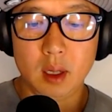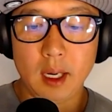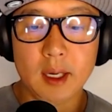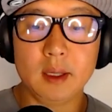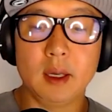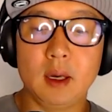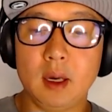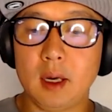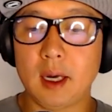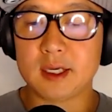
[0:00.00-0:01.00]
And
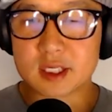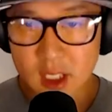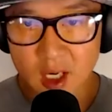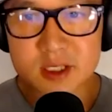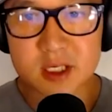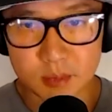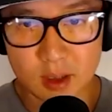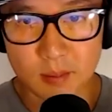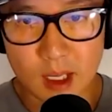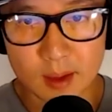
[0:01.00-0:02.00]
I saw
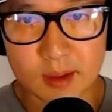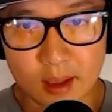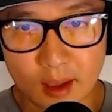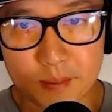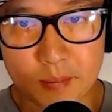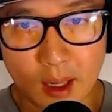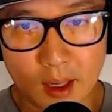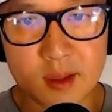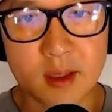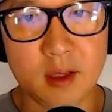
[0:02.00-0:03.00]
something, Matt, that I I
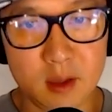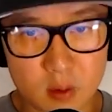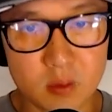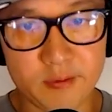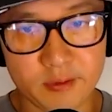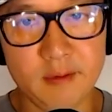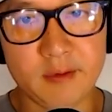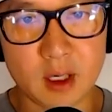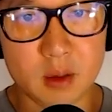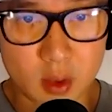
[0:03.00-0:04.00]
think you would find
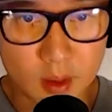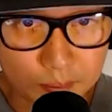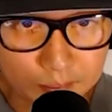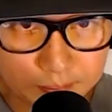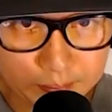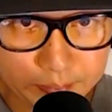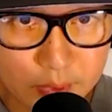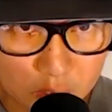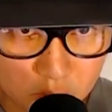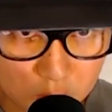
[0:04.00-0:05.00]
valuable, and
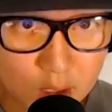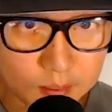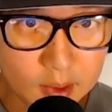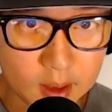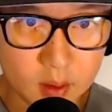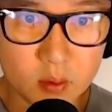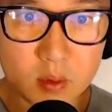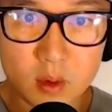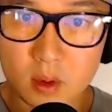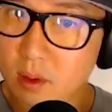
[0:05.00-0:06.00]
you young men
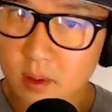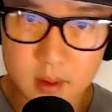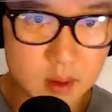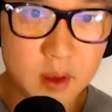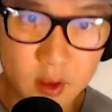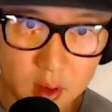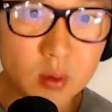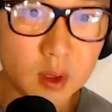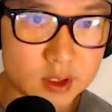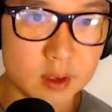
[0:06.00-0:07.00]
you
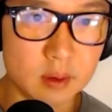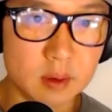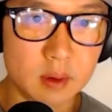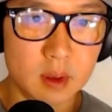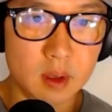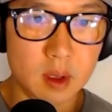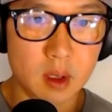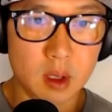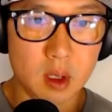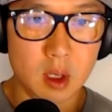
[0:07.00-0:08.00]
will too.
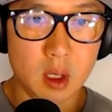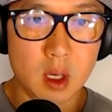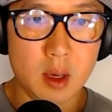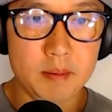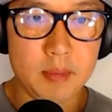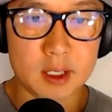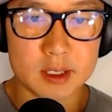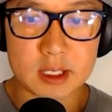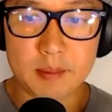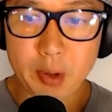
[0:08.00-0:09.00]

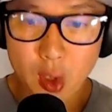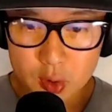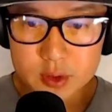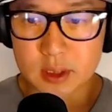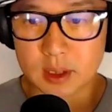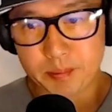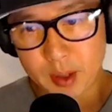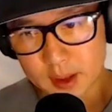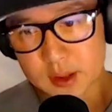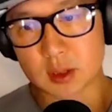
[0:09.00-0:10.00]
Because I posted a
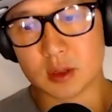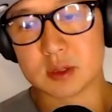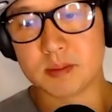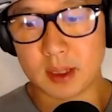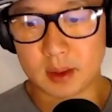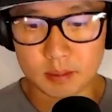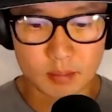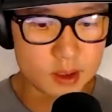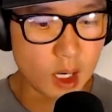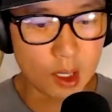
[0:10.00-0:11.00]
picture as my,
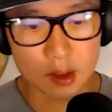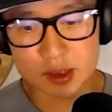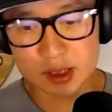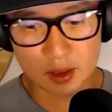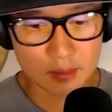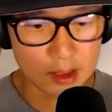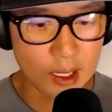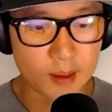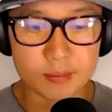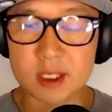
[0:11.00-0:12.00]
my daughter sitting in my
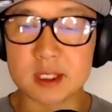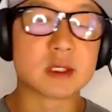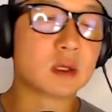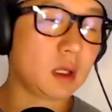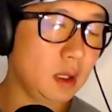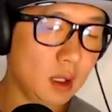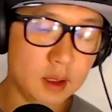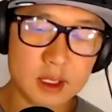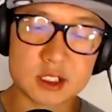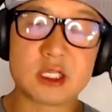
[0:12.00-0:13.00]
lap. This
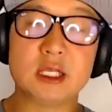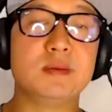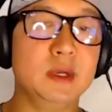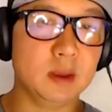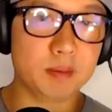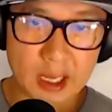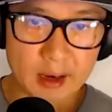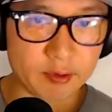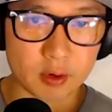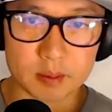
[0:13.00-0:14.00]
has since been
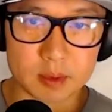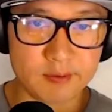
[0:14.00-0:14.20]
deplatformed.